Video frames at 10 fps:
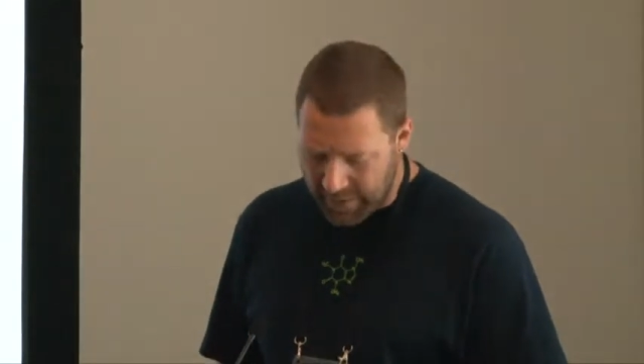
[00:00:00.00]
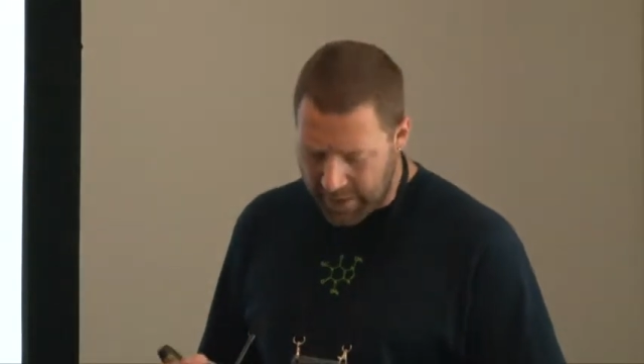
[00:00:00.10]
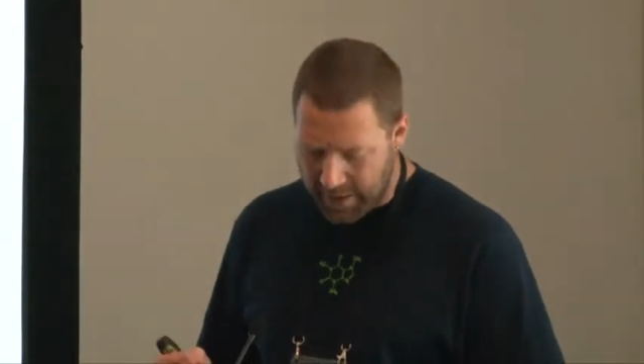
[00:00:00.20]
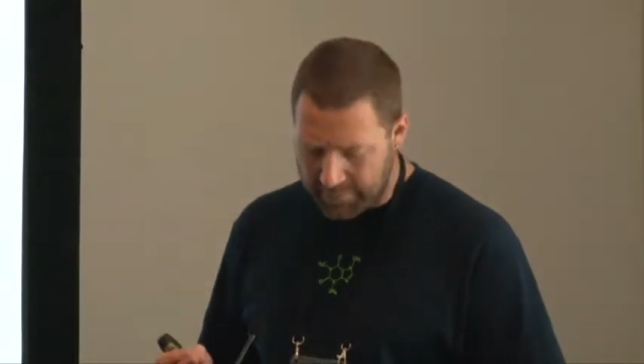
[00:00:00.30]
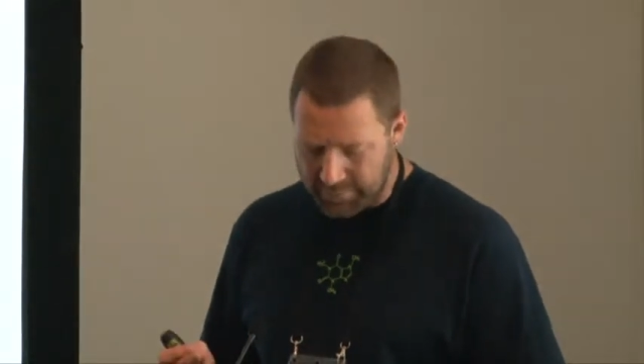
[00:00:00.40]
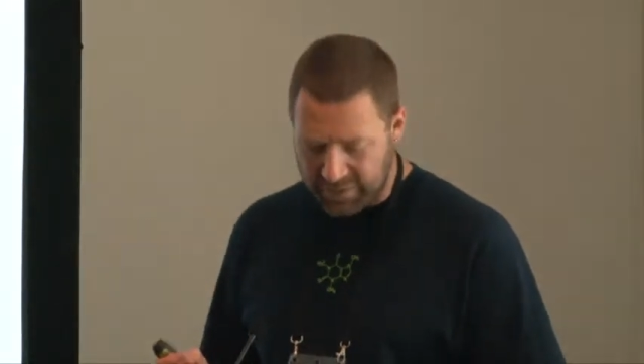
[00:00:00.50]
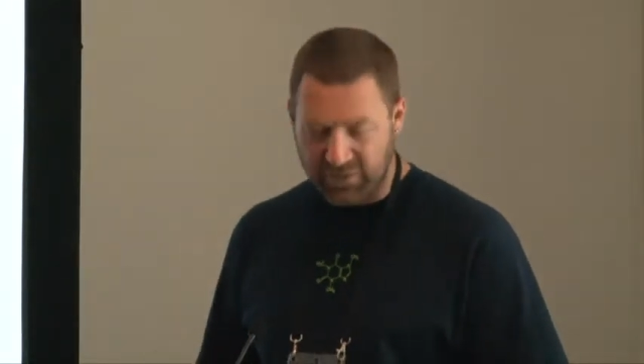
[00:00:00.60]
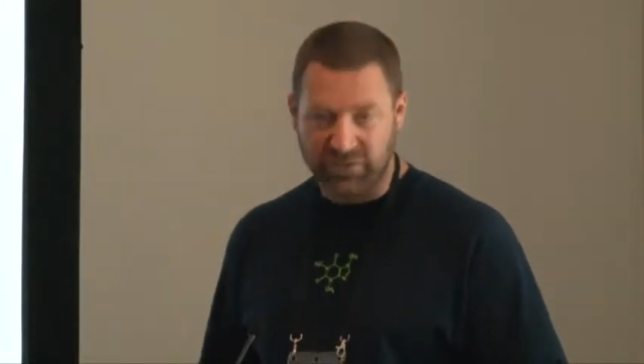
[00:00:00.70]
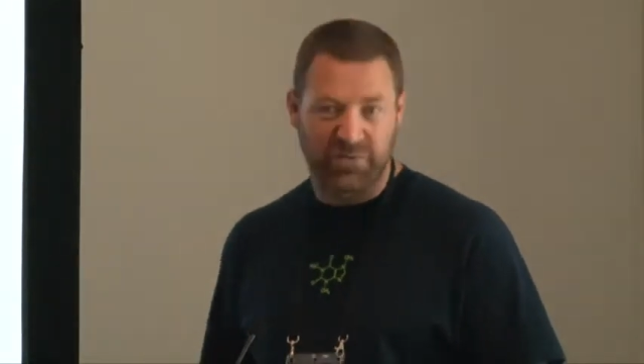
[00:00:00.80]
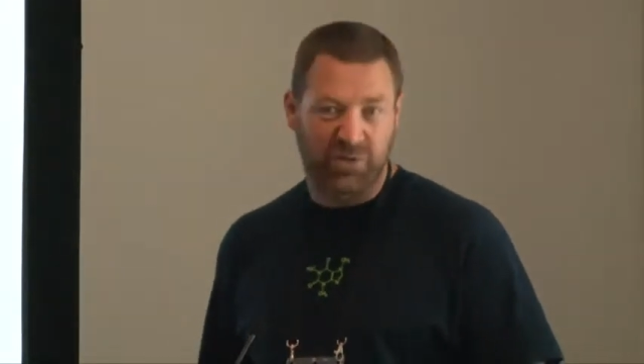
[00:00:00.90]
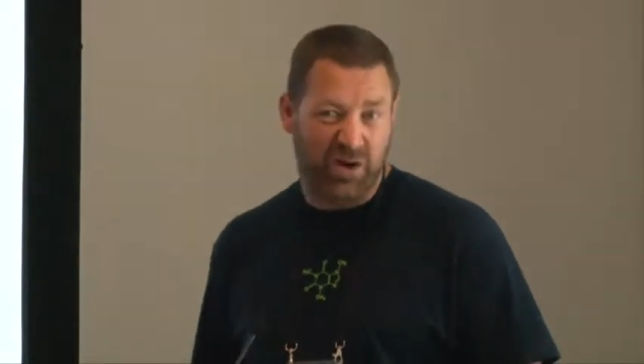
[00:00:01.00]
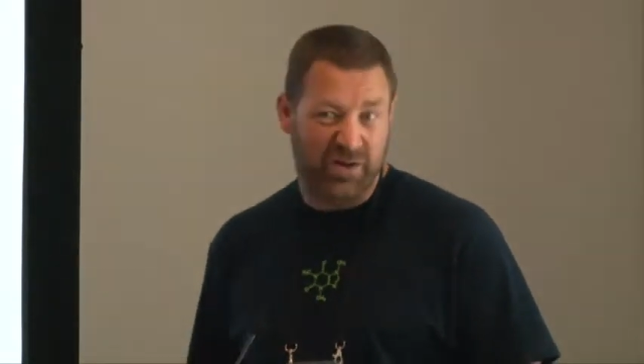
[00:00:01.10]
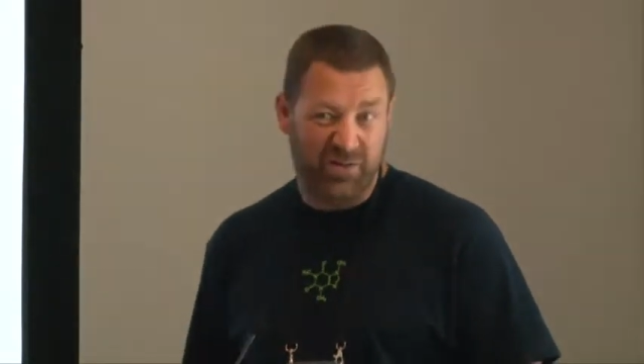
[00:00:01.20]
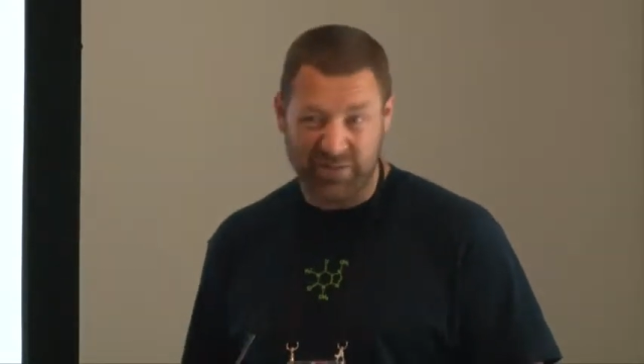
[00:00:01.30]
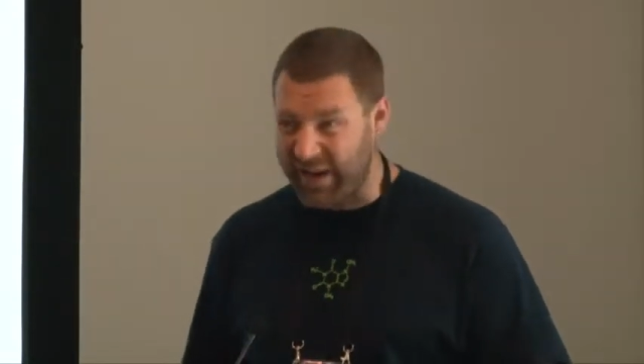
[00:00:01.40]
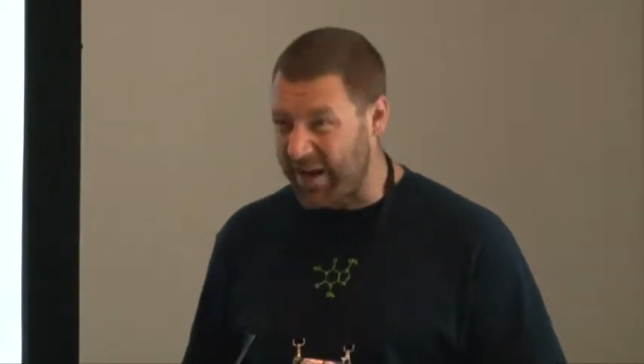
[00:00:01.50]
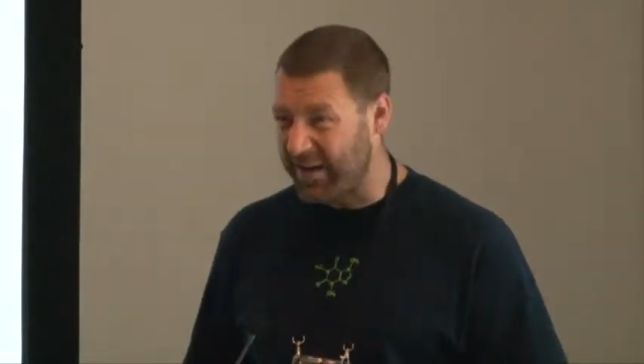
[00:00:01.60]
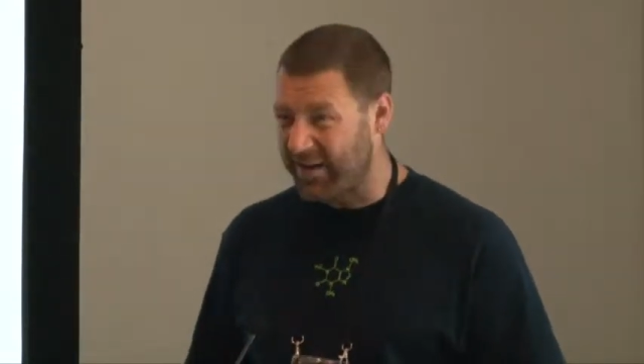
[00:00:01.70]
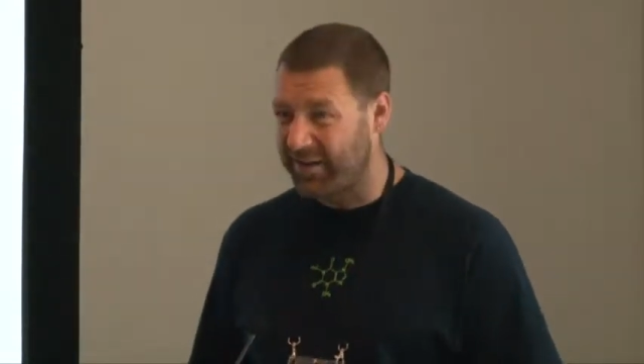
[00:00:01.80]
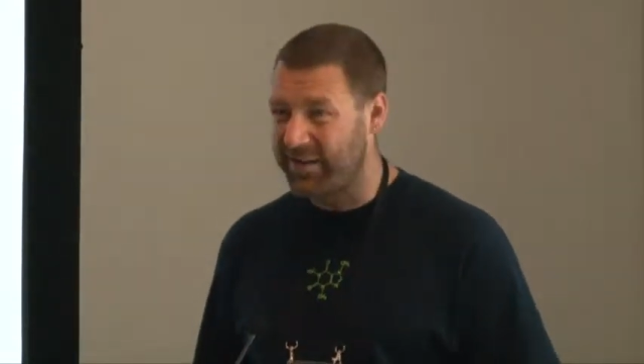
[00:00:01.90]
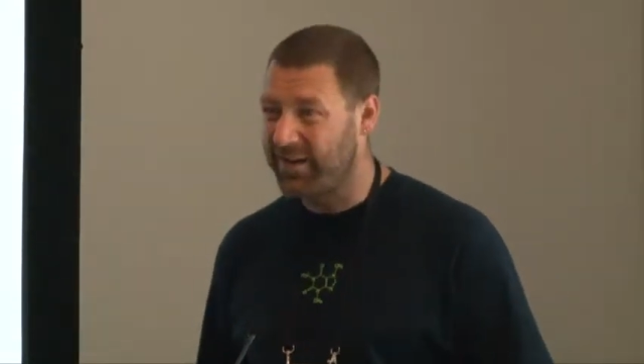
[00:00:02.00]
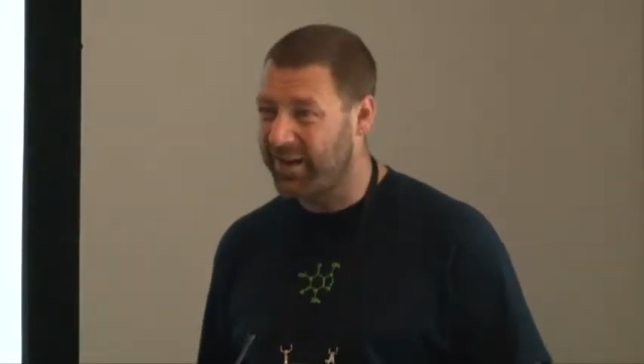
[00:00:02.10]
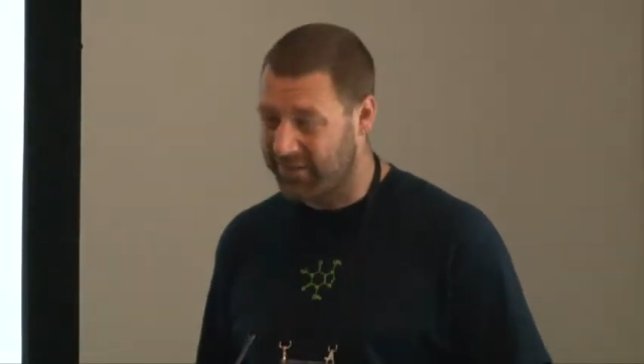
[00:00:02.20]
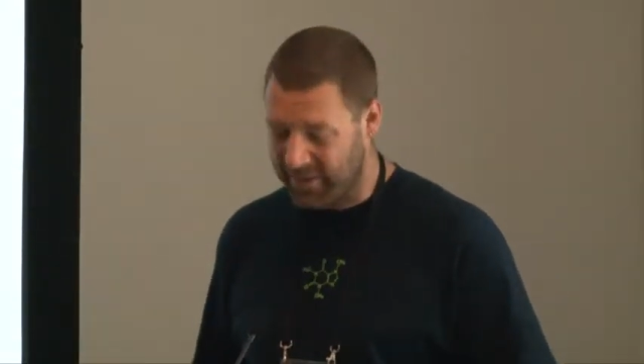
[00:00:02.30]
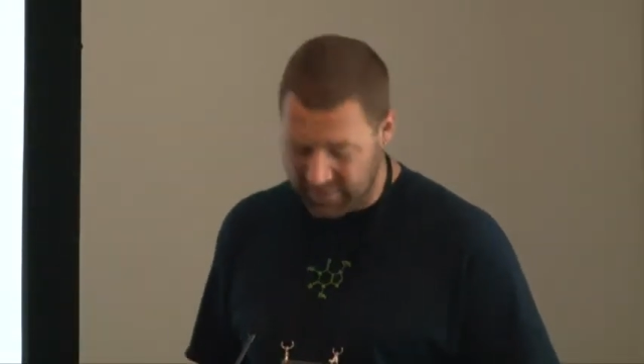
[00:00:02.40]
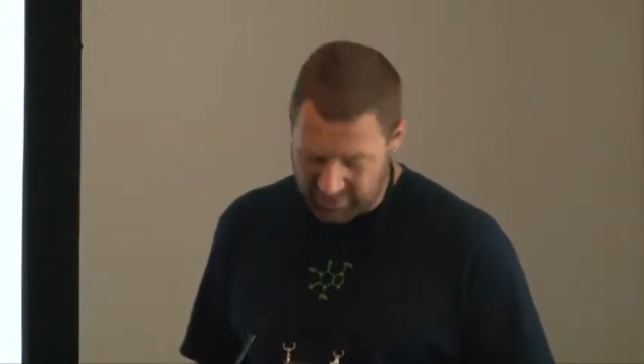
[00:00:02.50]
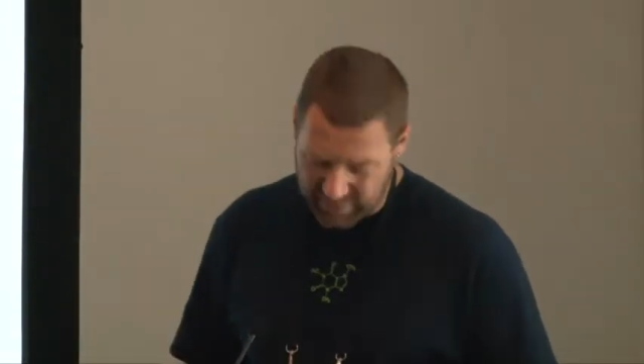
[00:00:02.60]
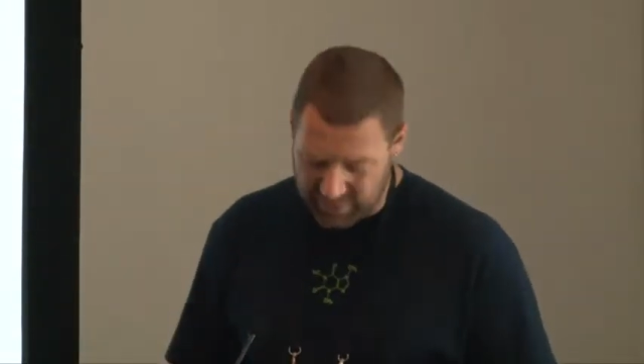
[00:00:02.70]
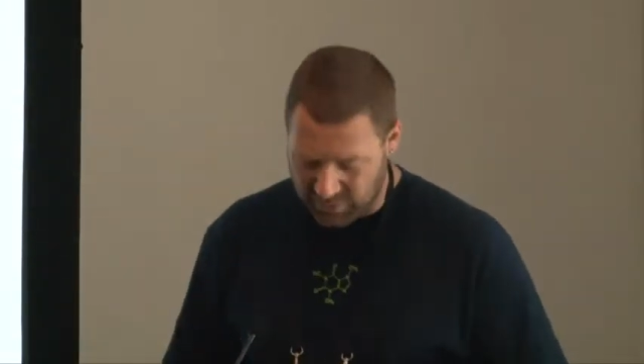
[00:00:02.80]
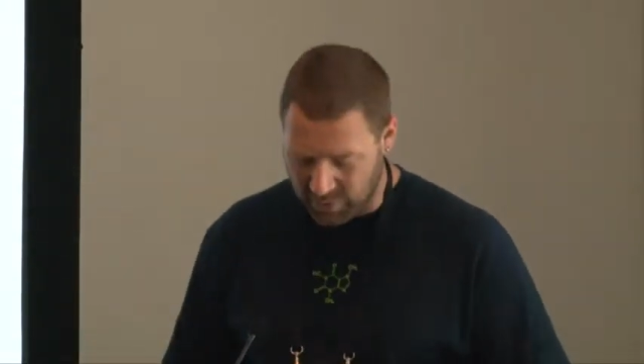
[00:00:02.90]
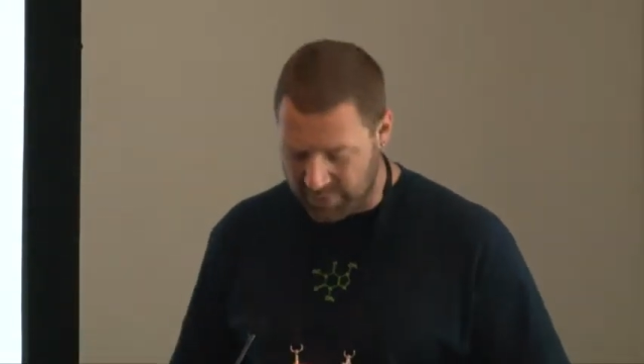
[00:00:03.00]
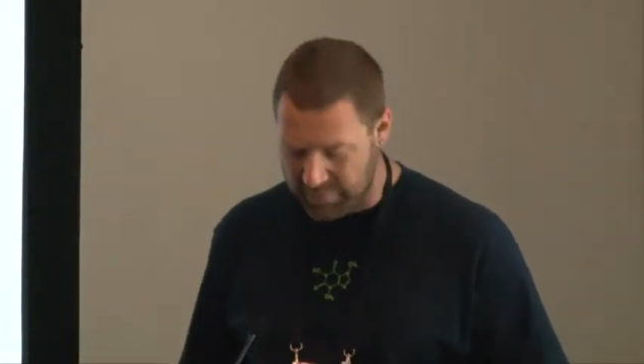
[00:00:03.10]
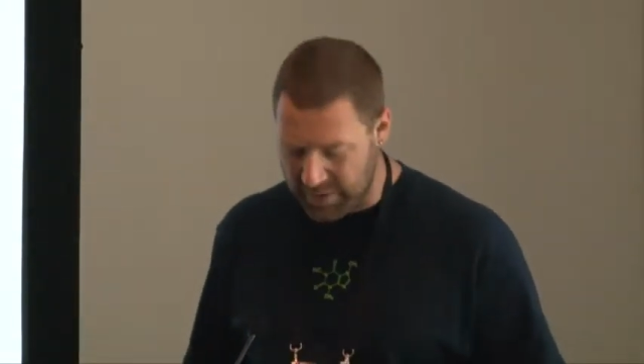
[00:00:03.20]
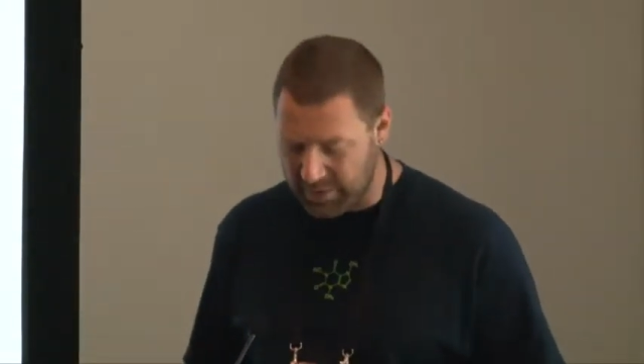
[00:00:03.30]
Um, we tested a variety of scanning and indexing and, and, sorting